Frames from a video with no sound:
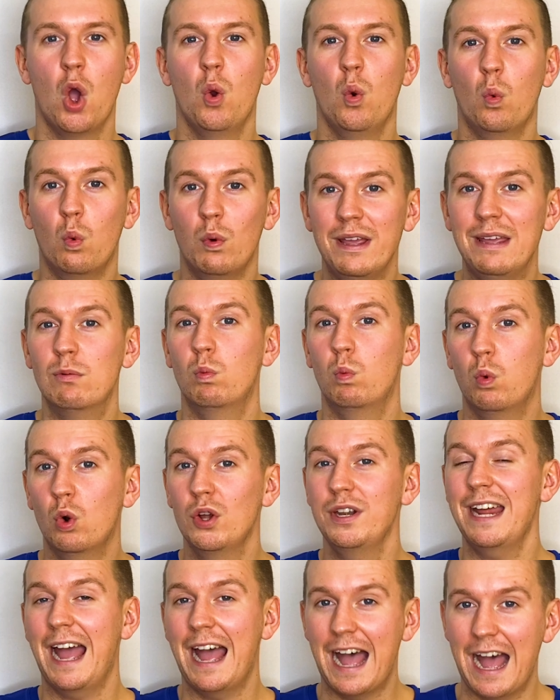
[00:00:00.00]
we would
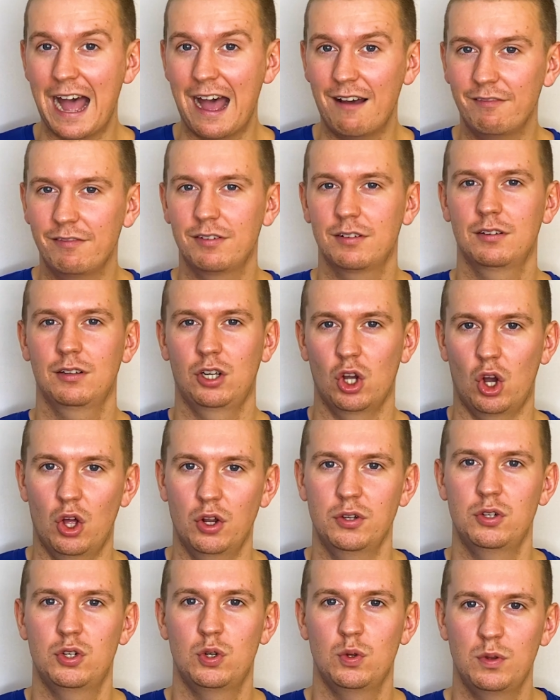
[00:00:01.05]
have
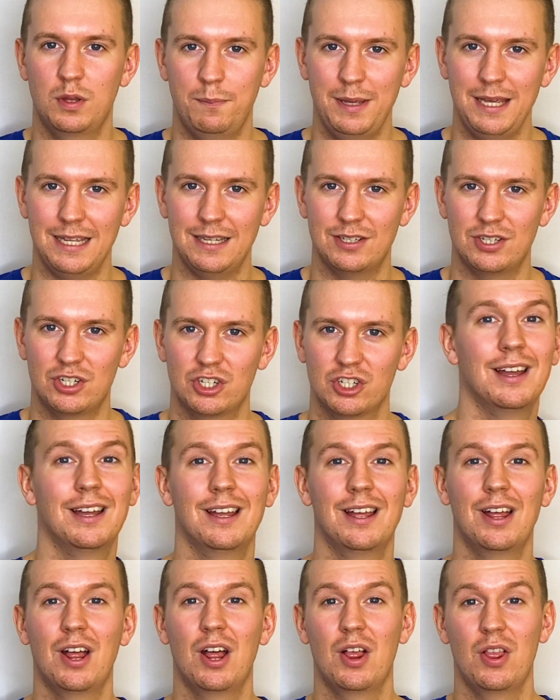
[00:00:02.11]
gone to the beach,
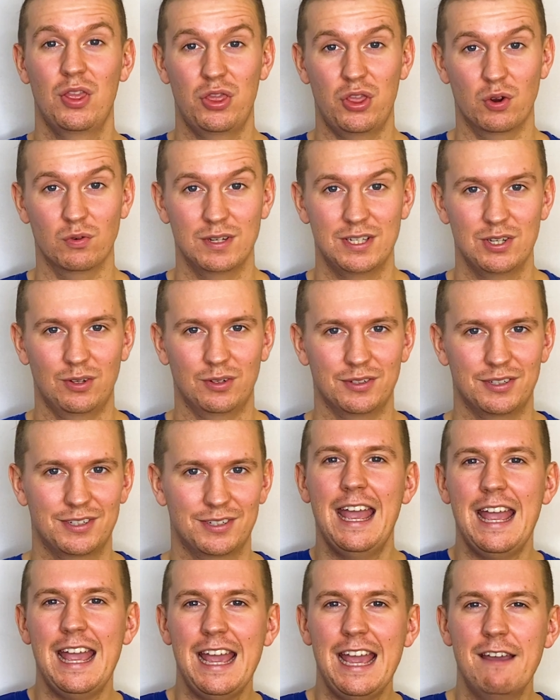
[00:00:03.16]
the result.
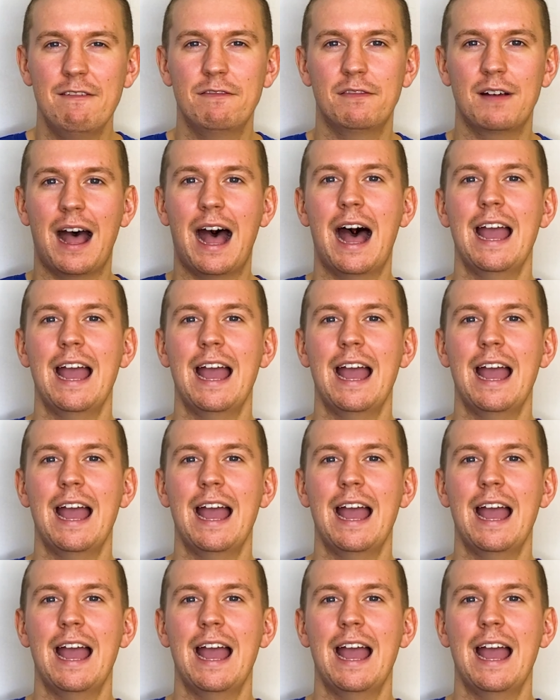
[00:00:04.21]
If I